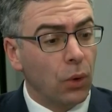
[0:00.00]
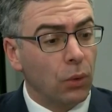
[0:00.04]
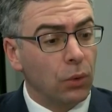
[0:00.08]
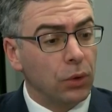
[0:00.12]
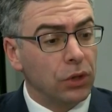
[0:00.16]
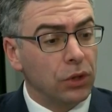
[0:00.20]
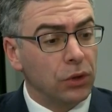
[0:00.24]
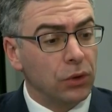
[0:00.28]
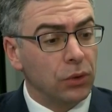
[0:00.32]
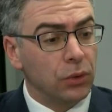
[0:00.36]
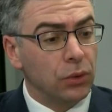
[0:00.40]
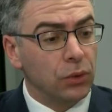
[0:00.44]
What would
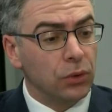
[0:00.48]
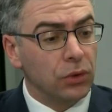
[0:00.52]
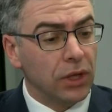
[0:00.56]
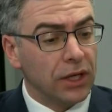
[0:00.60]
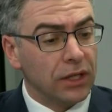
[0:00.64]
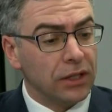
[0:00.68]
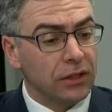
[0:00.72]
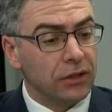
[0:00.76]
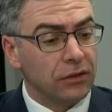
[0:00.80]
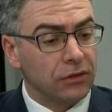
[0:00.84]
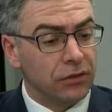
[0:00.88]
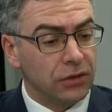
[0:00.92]
you
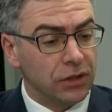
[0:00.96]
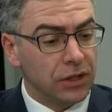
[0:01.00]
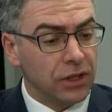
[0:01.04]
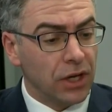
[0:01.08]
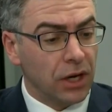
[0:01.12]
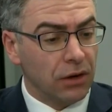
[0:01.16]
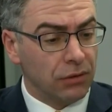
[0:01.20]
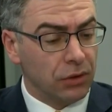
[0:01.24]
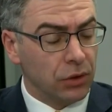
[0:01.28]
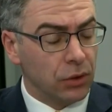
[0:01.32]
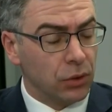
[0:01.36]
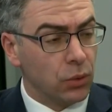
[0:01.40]
like to see
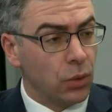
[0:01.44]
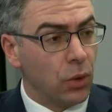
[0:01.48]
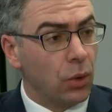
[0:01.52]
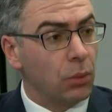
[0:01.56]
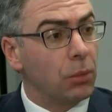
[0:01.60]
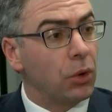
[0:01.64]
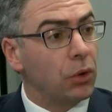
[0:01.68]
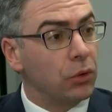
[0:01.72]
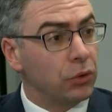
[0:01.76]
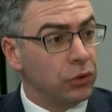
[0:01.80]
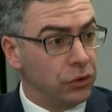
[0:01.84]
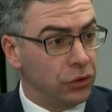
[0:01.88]
Governor
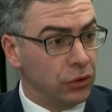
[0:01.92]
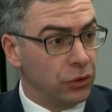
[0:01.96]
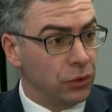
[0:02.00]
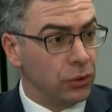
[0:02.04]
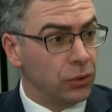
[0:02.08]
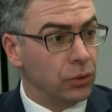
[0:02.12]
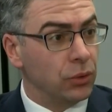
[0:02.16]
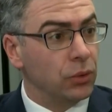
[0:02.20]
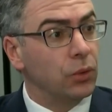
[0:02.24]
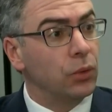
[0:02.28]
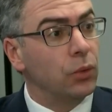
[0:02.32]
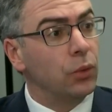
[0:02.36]
Cuomo
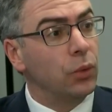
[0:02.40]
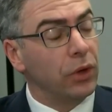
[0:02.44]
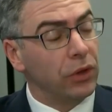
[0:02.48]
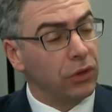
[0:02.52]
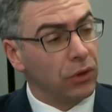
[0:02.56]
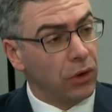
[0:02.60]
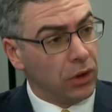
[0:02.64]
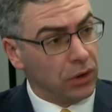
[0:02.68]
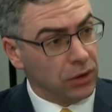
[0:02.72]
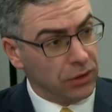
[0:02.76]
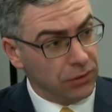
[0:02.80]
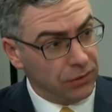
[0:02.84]
do with
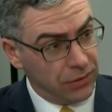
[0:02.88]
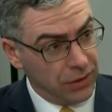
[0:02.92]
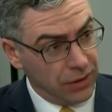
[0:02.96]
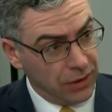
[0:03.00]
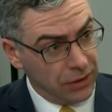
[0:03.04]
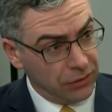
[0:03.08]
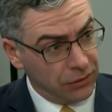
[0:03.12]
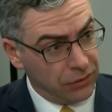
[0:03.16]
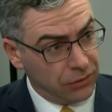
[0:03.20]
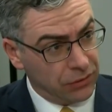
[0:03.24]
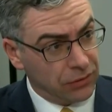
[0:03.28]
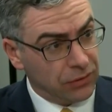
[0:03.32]
all of
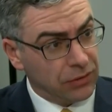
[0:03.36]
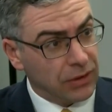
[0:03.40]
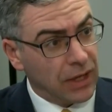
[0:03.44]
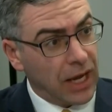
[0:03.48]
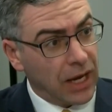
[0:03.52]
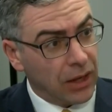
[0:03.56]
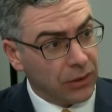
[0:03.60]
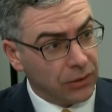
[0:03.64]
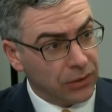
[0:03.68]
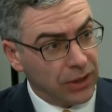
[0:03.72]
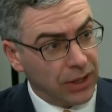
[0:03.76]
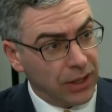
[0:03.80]
this
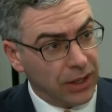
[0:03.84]
out